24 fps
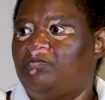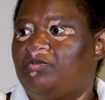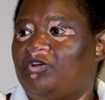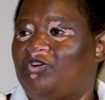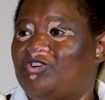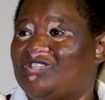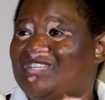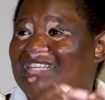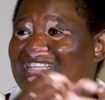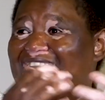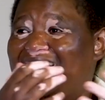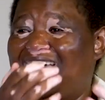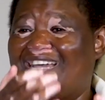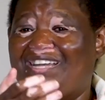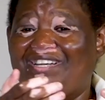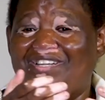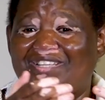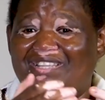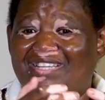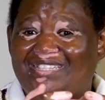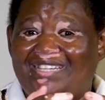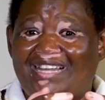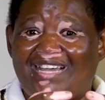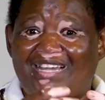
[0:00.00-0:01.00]
Because at the
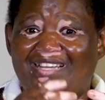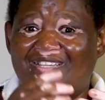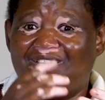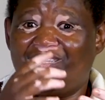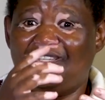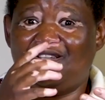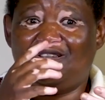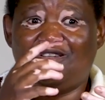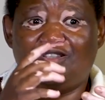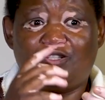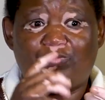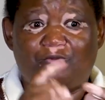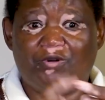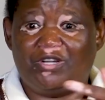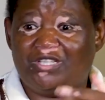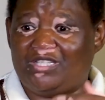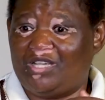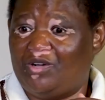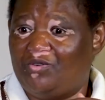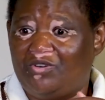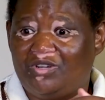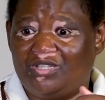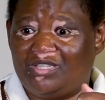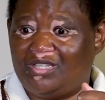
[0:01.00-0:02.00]
end of the day,
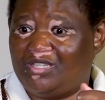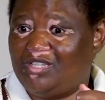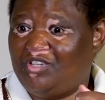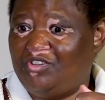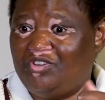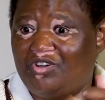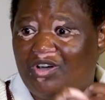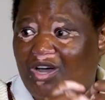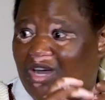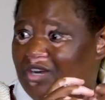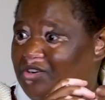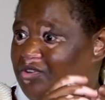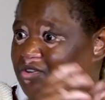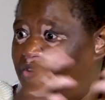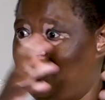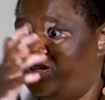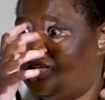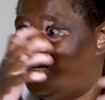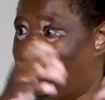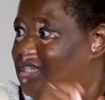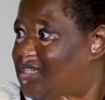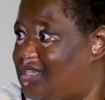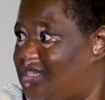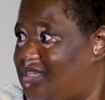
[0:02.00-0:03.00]
sports awards, you can't all
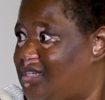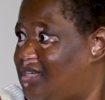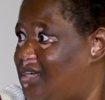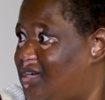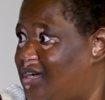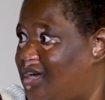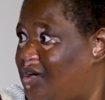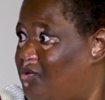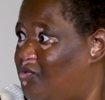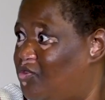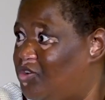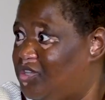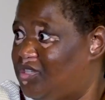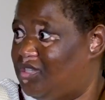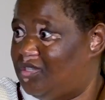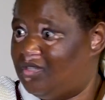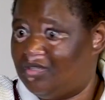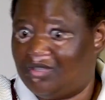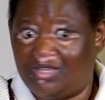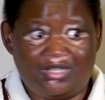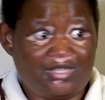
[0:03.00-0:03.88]
get awards.